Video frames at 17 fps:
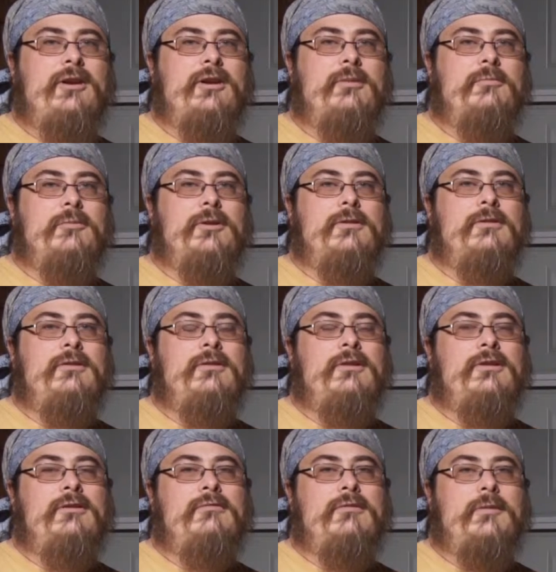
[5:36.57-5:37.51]
number
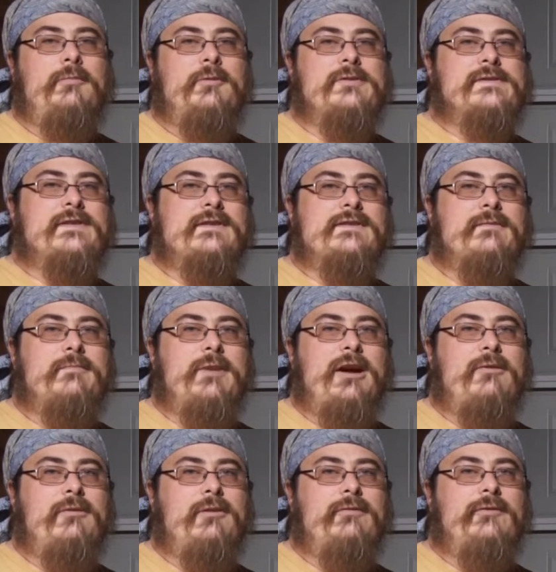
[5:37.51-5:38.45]
represents a
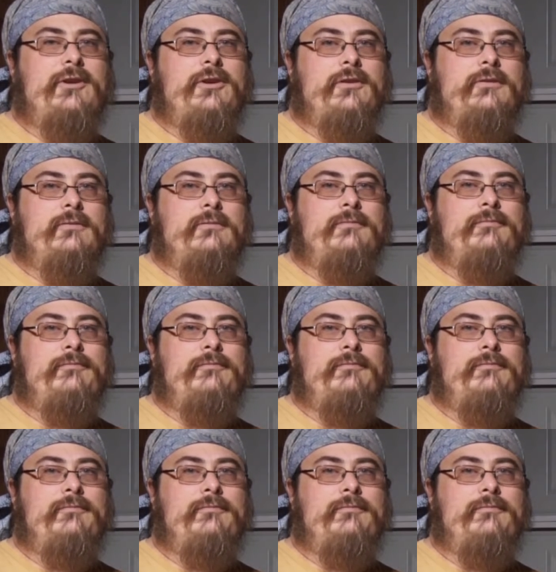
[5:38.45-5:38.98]
power of 2.